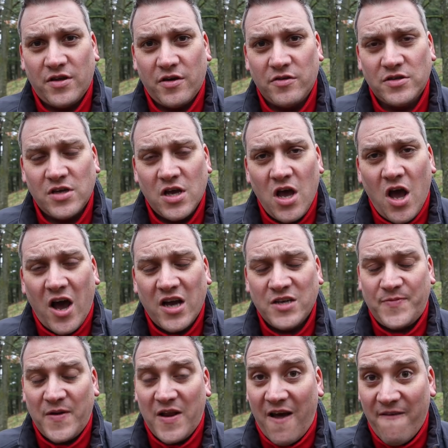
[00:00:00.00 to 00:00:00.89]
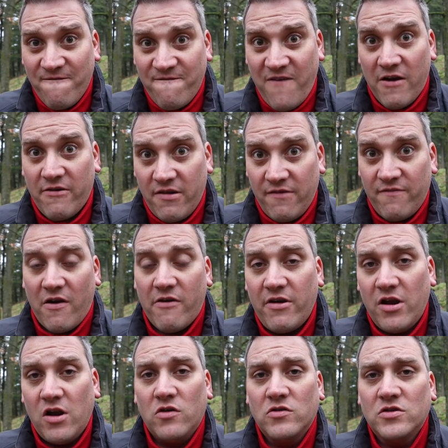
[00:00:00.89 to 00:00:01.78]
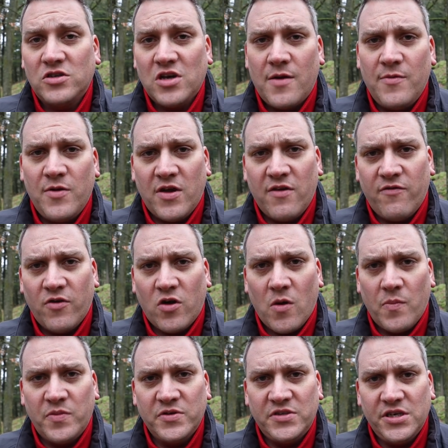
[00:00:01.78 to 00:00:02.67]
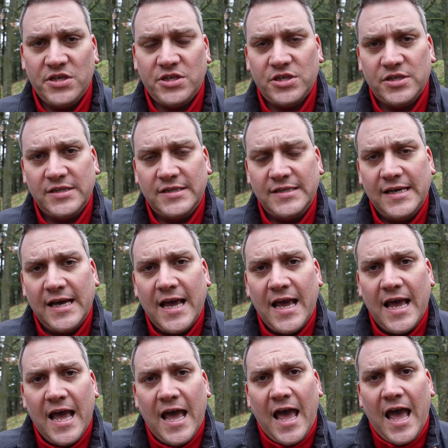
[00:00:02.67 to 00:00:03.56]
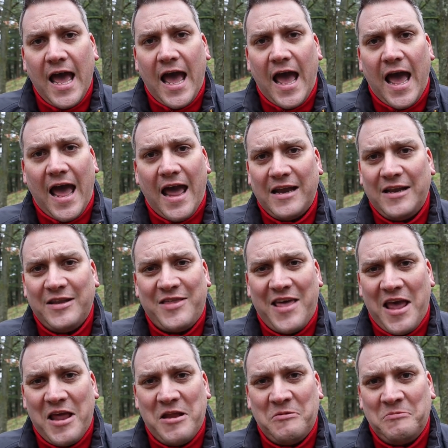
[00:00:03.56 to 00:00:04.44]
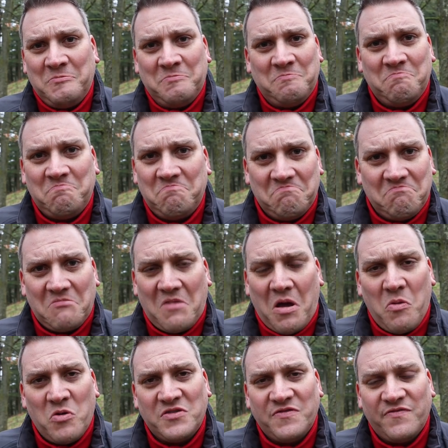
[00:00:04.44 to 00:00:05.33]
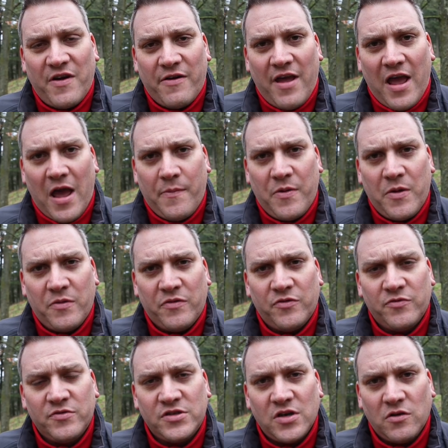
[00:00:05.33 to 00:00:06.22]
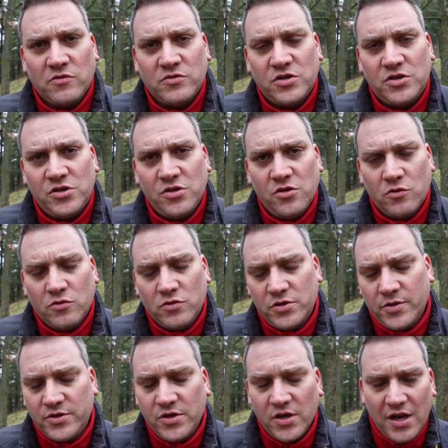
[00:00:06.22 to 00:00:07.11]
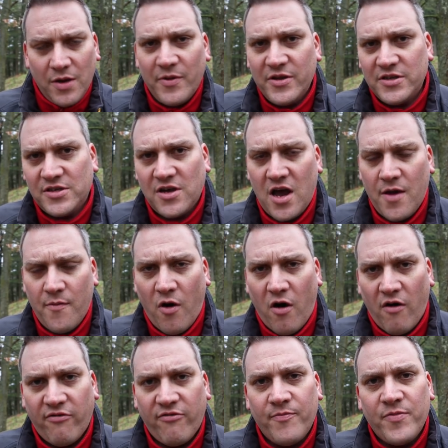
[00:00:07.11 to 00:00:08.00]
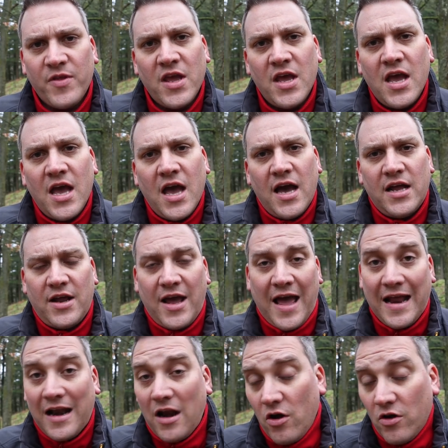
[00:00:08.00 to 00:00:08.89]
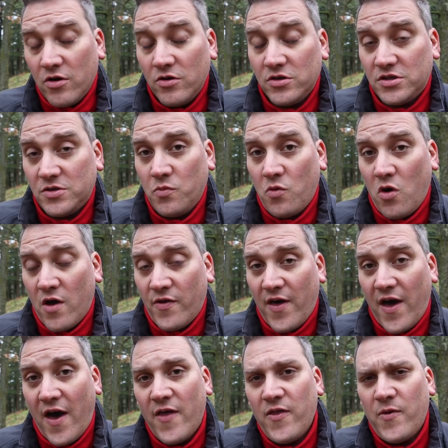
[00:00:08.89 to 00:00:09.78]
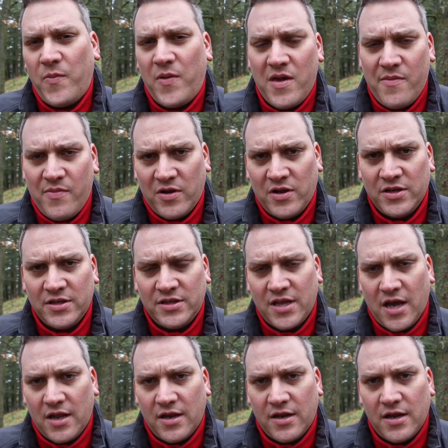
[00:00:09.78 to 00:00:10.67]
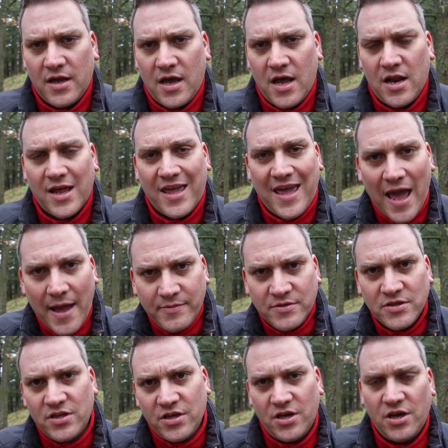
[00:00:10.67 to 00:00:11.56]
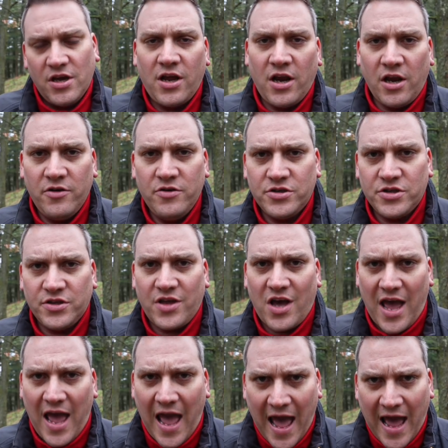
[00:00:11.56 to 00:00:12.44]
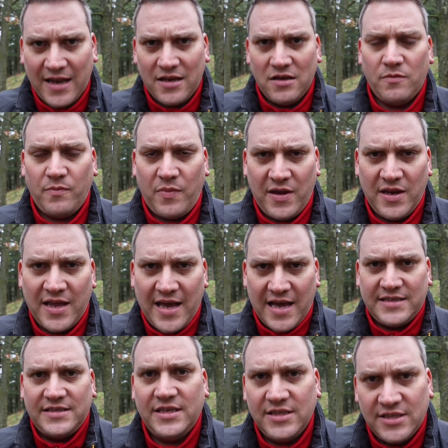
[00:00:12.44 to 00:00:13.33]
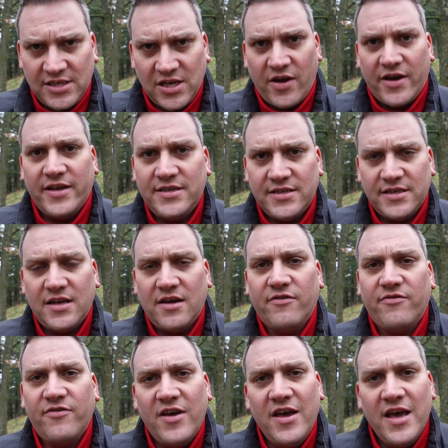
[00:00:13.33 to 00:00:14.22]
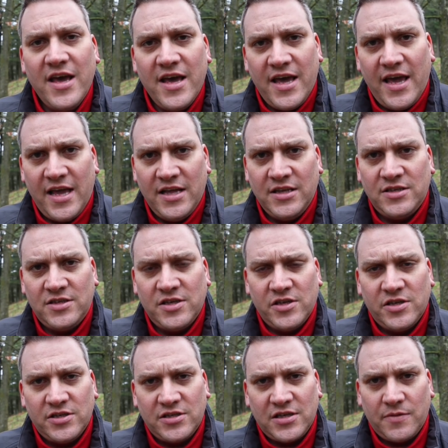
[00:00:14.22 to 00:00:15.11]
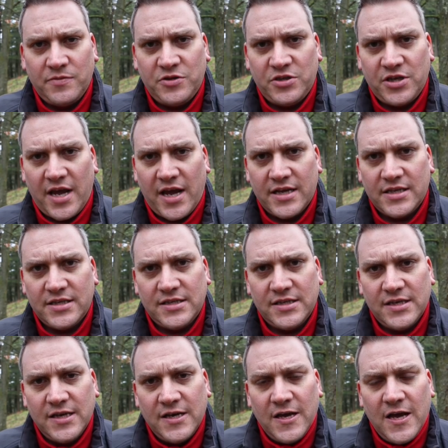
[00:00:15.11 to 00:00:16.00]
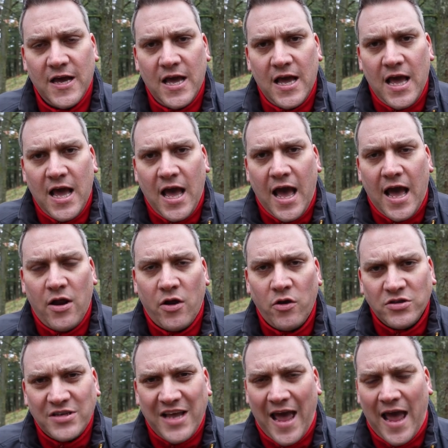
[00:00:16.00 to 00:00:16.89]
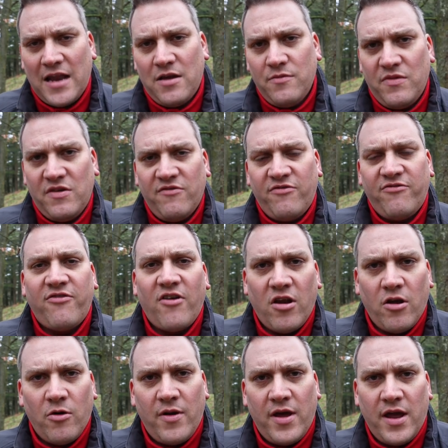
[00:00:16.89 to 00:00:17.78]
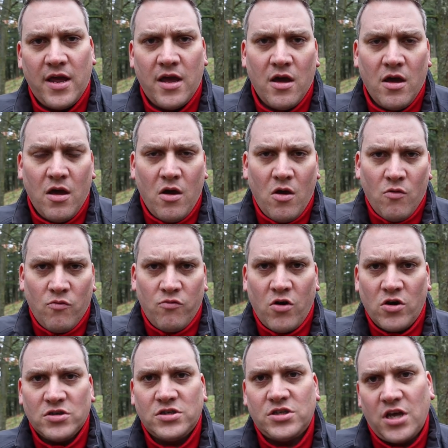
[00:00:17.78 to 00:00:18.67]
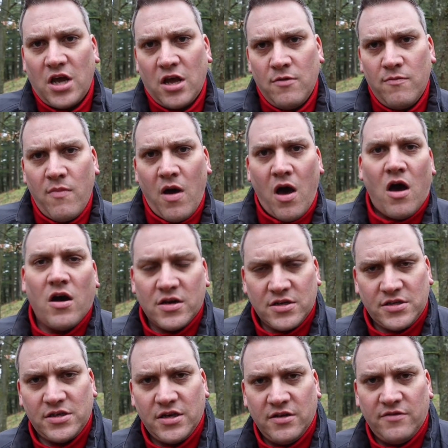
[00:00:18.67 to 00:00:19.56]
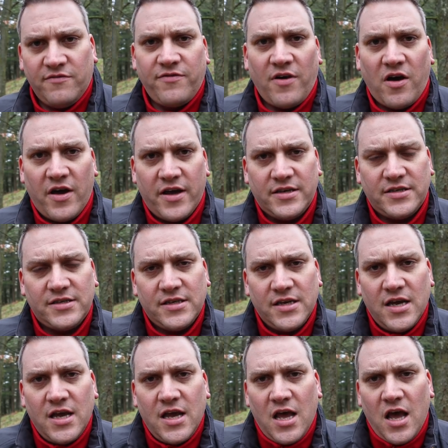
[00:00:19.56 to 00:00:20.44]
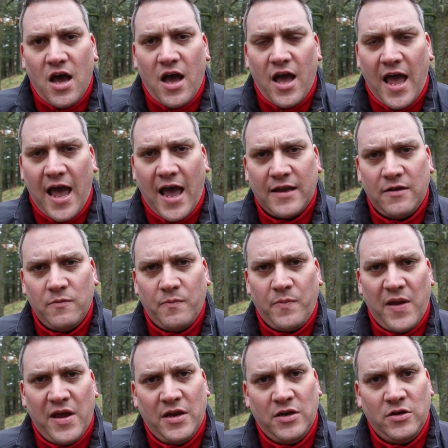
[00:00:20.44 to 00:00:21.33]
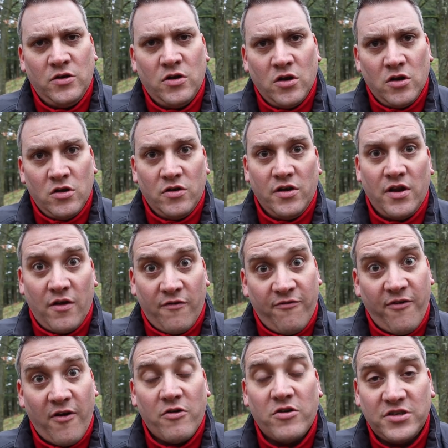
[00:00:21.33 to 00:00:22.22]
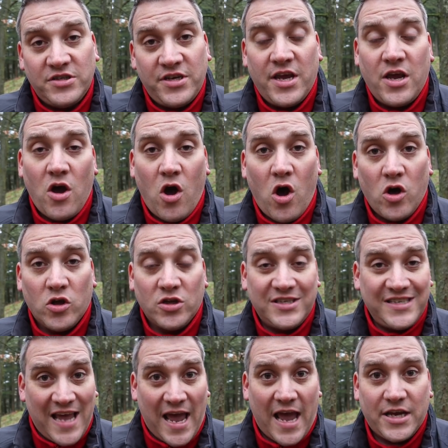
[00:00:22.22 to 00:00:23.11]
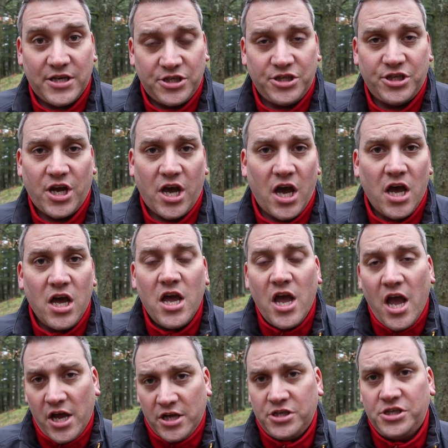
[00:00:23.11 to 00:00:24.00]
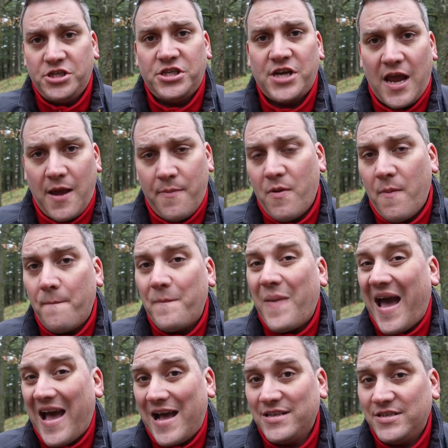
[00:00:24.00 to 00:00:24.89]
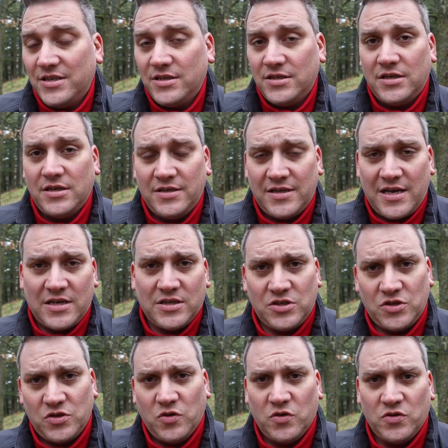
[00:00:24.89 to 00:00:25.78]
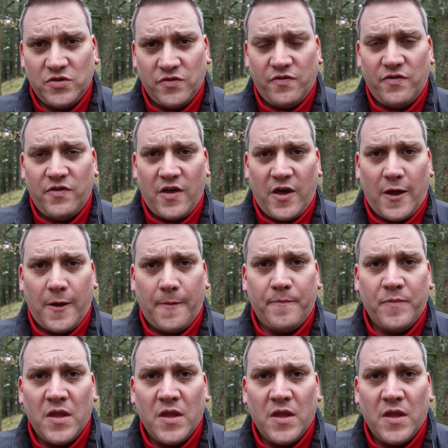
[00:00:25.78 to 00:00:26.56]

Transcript: those. I spent a very, very long time looking for composition, and then I wasn't very happy with the results at all. So I took a little bit of time off, and I had a look at some work that other people had done, and I came to the conclusion that I hadn't been getting tight enough into the subject. And I also hadn't been following Ross and Mark's advice. I hadn't been, you know, focusing on texture and shape and pattern and that sort of thing.